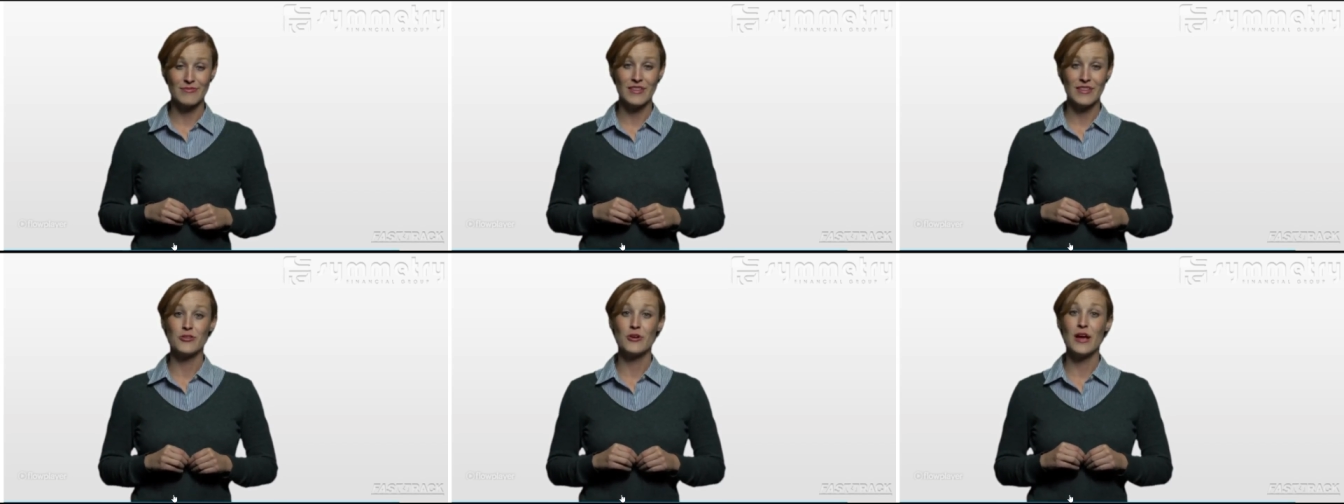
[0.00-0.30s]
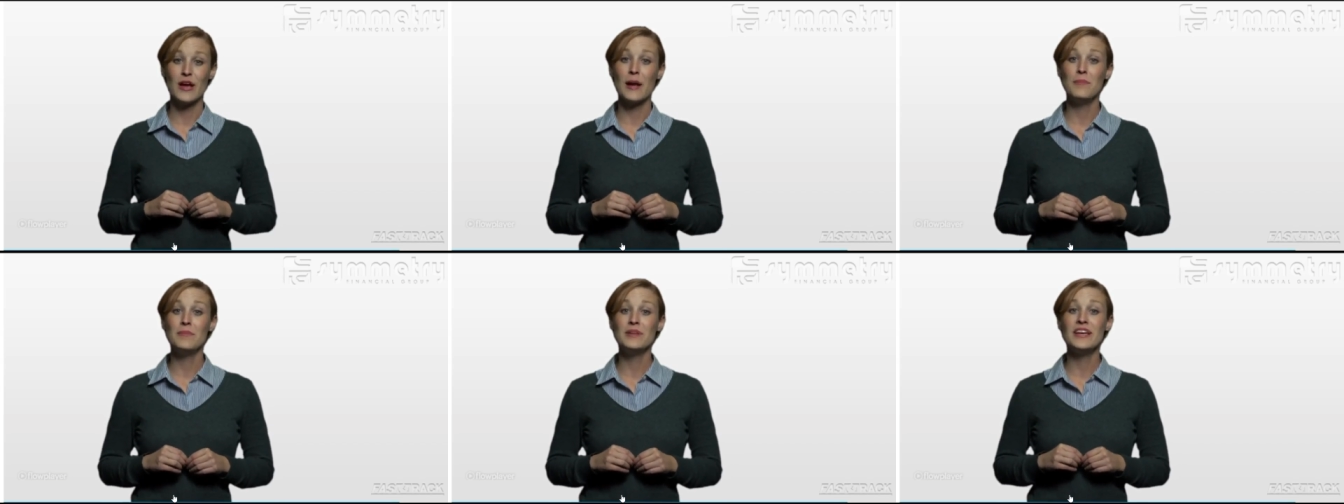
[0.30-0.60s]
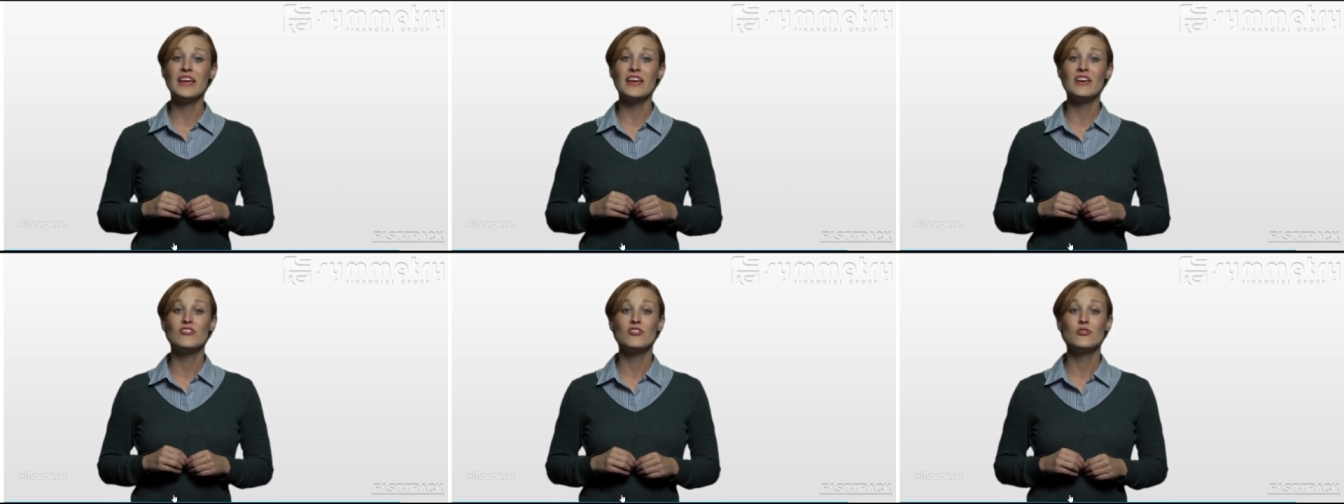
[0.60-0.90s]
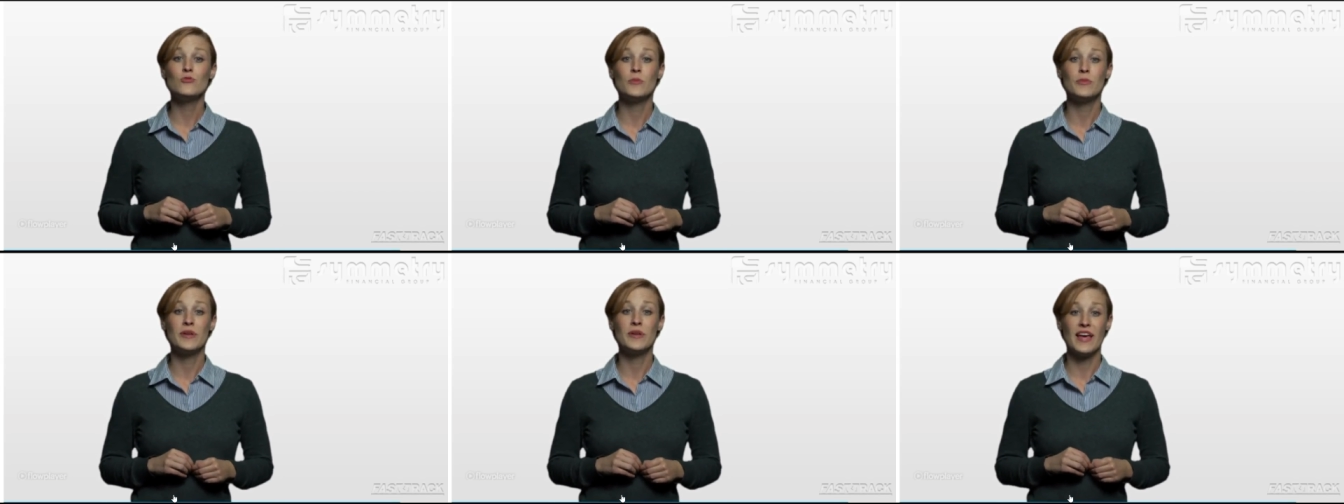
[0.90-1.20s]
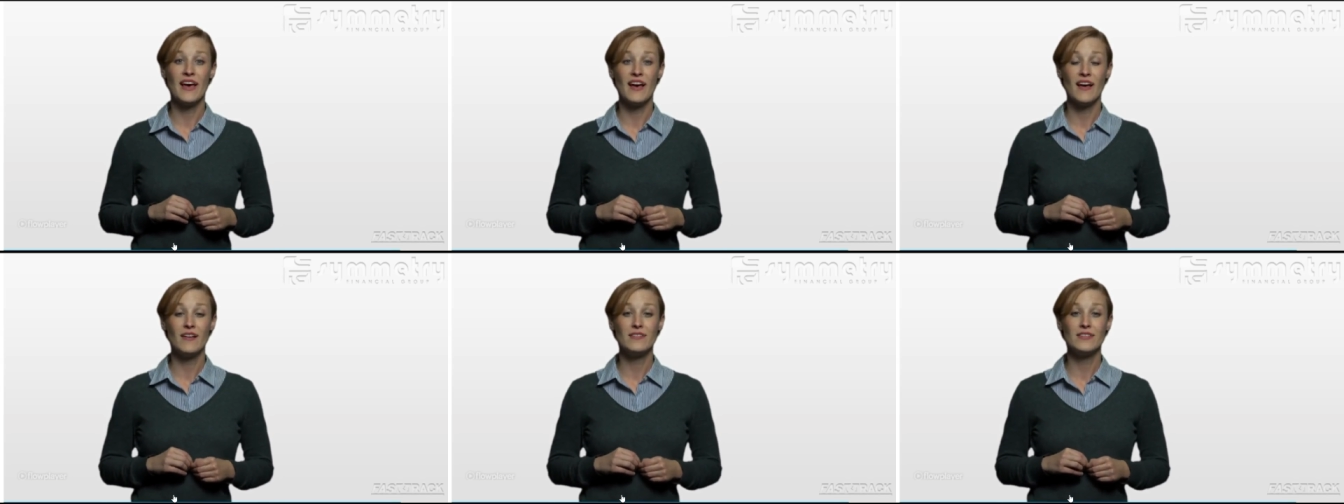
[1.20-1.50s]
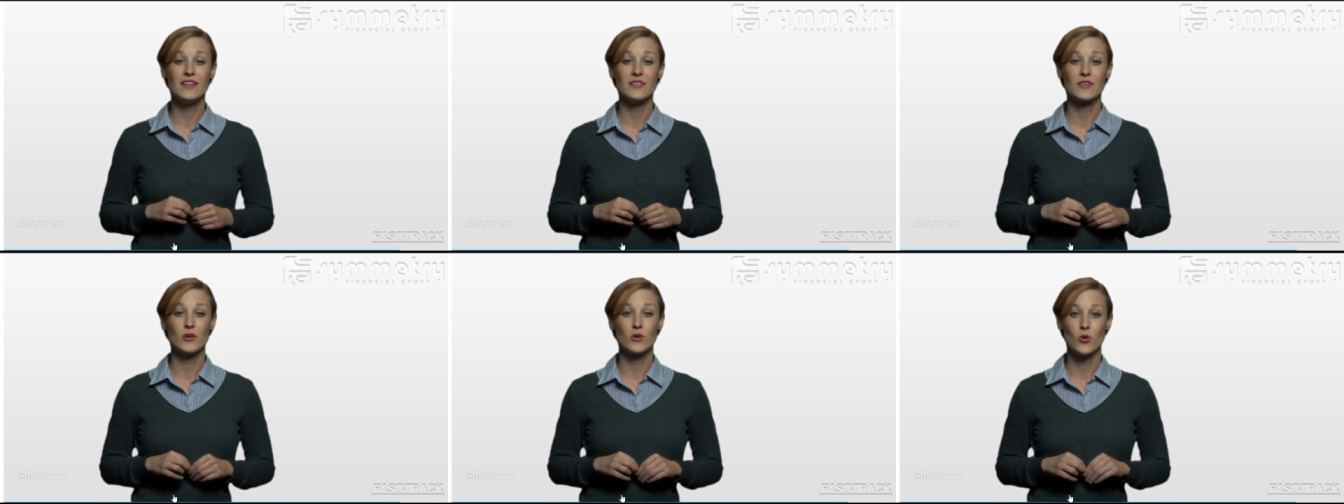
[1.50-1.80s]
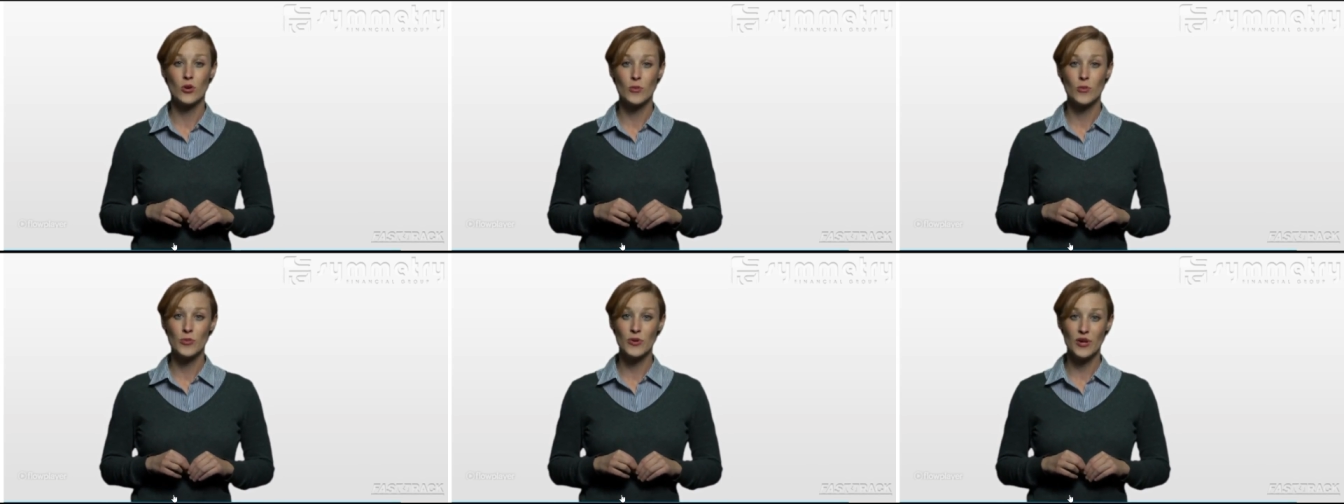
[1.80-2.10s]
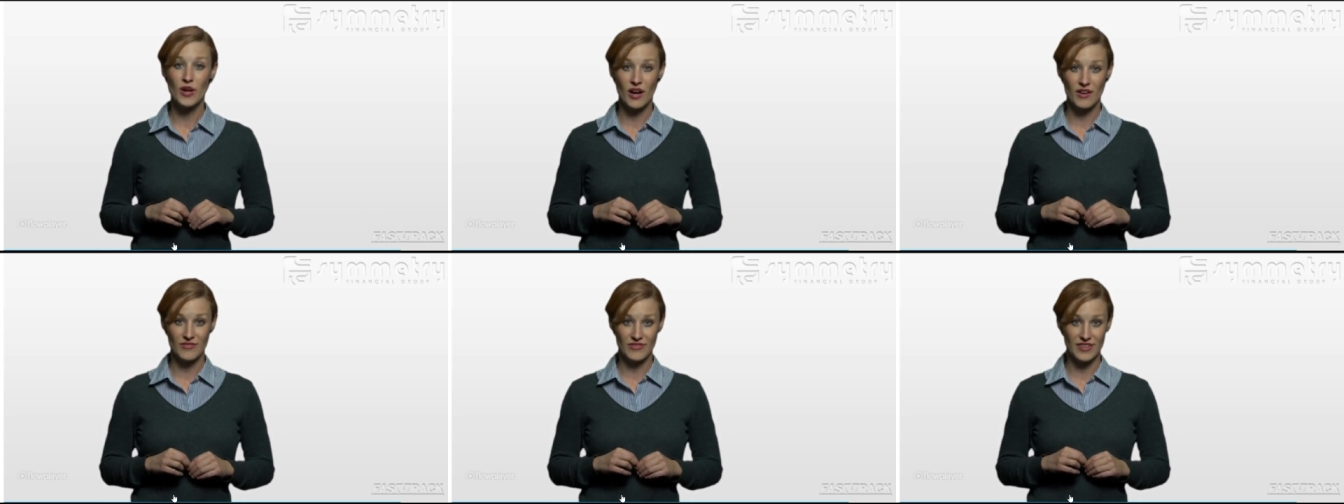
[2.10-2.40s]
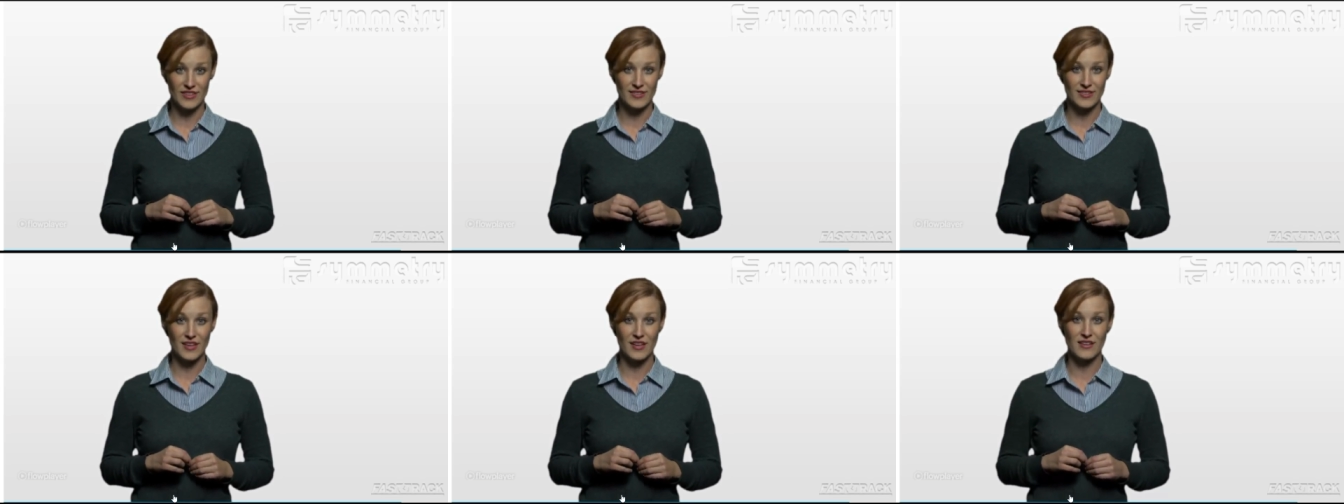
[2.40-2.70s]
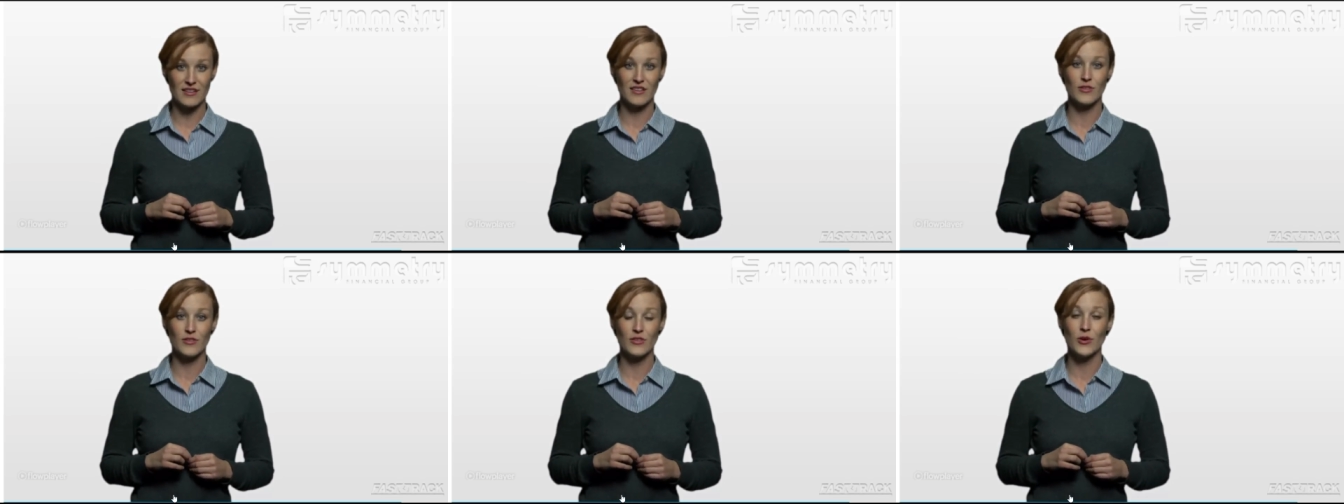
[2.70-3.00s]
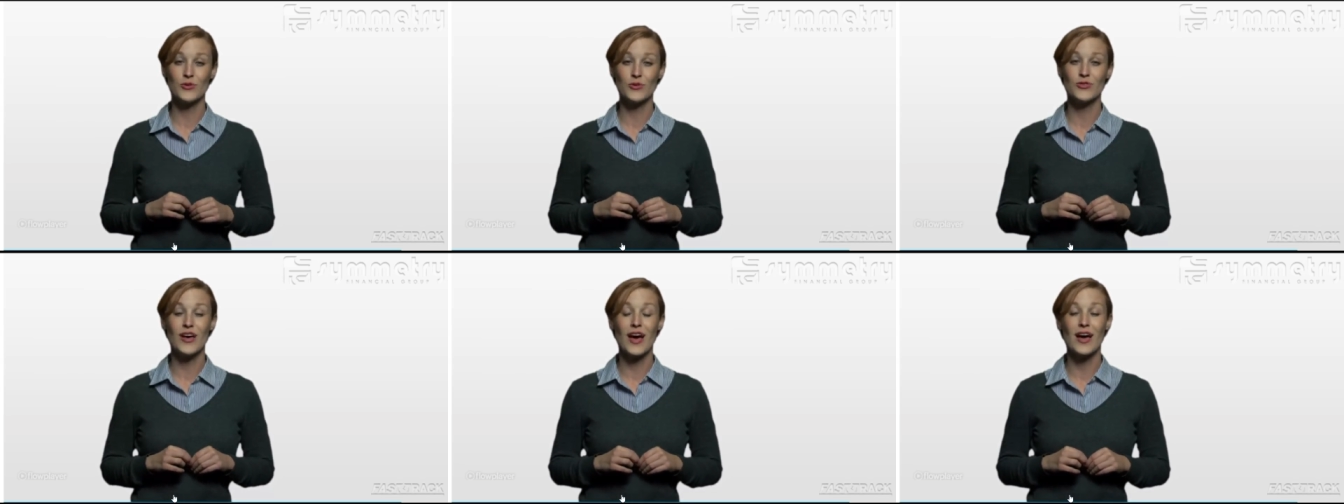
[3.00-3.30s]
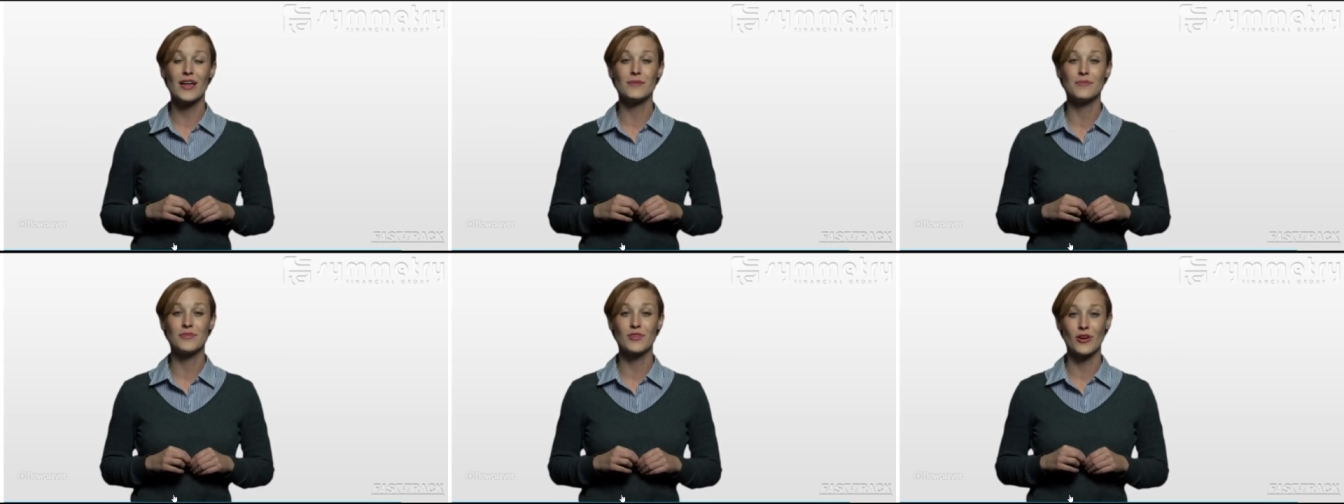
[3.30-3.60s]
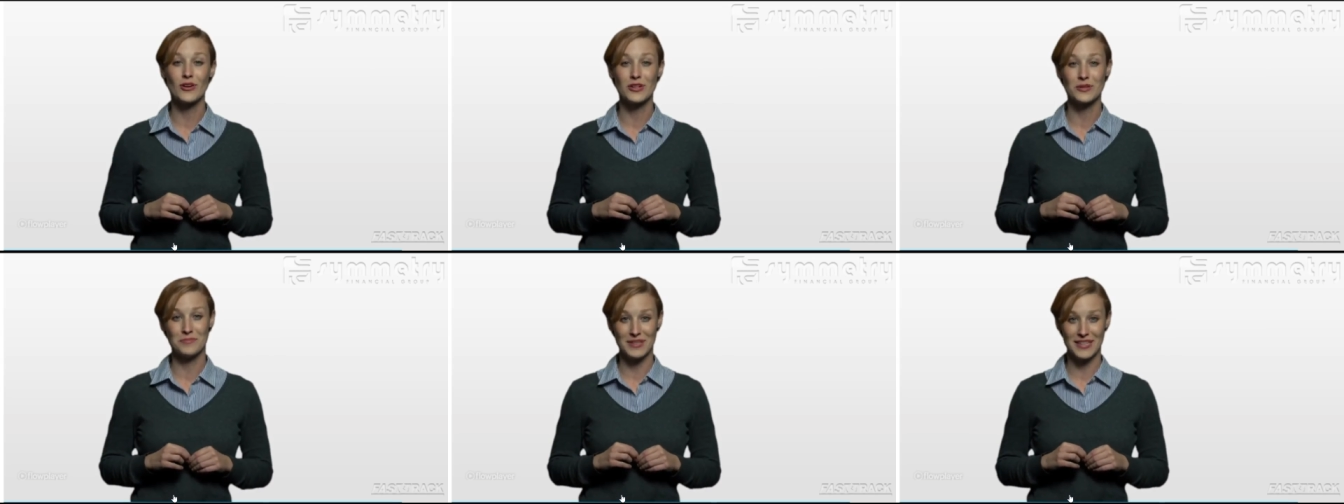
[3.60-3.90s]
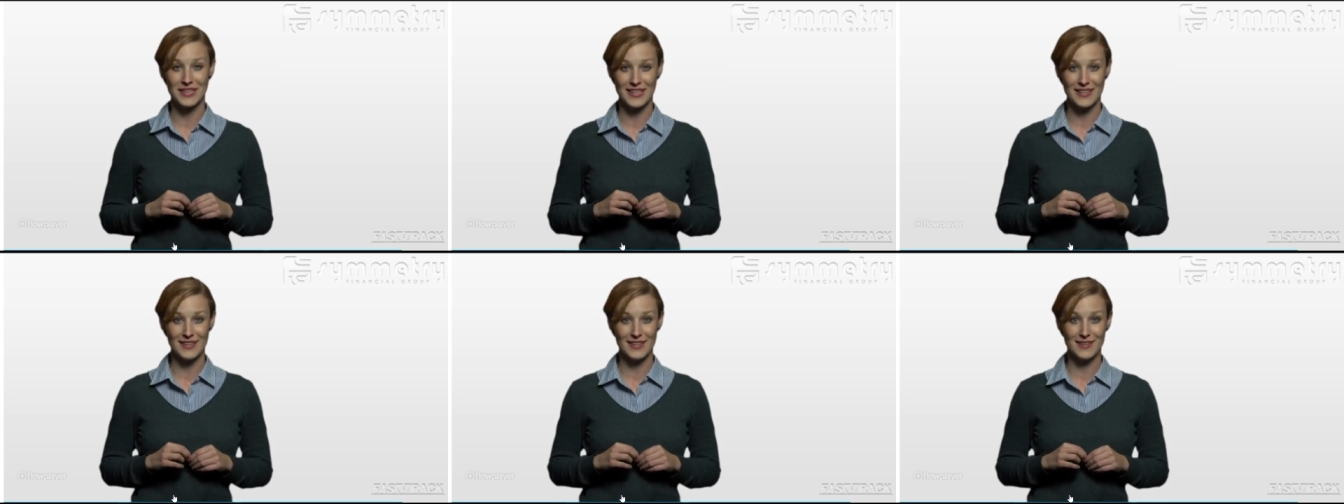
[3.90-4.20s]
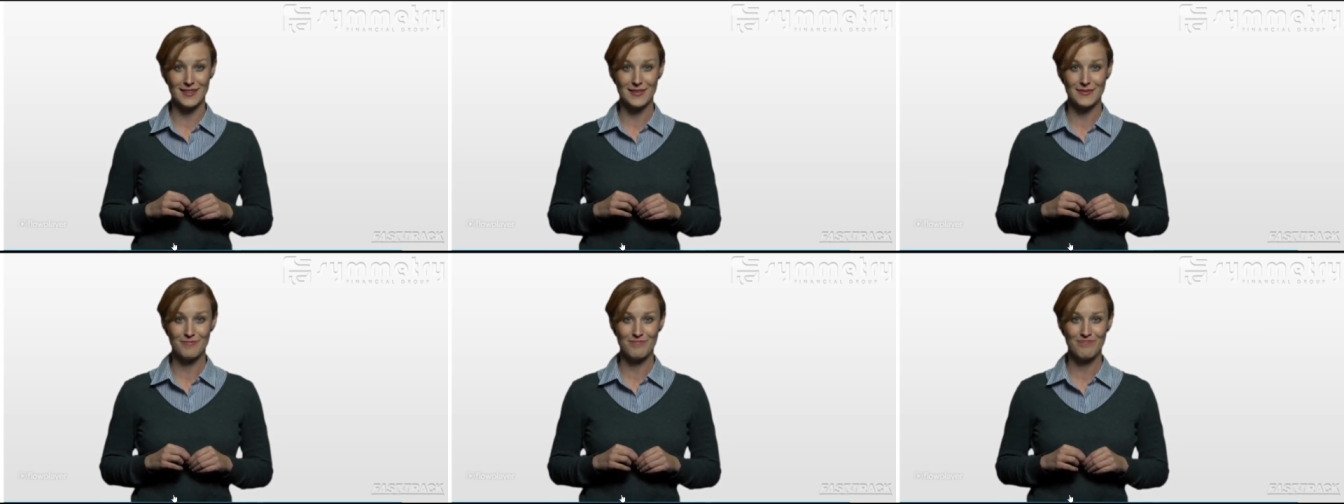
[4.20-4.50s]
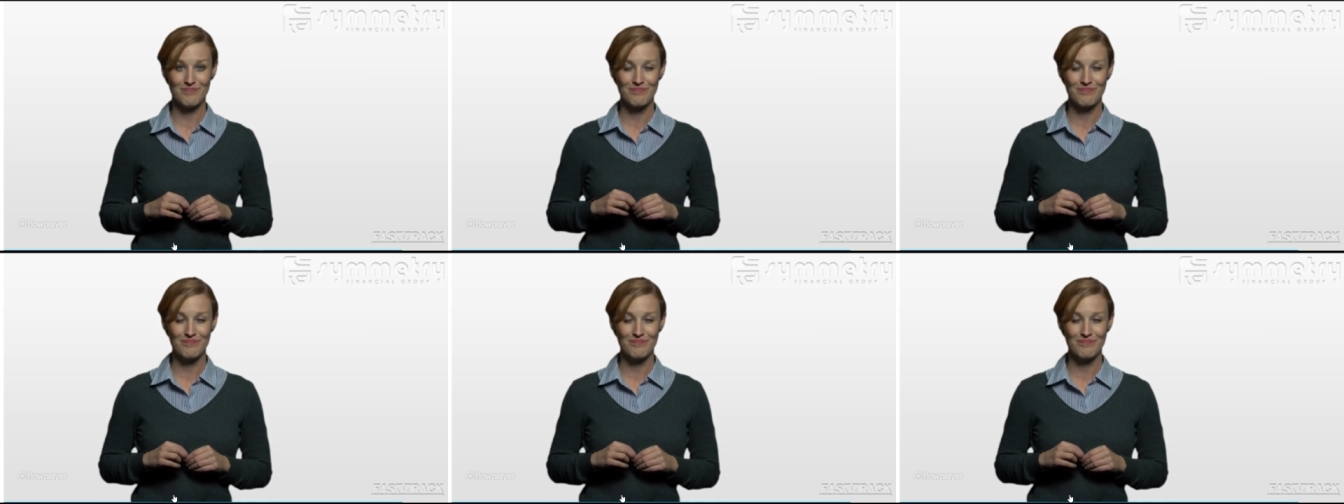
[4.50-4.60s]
then your application will be held at the corporate office until those items are completed.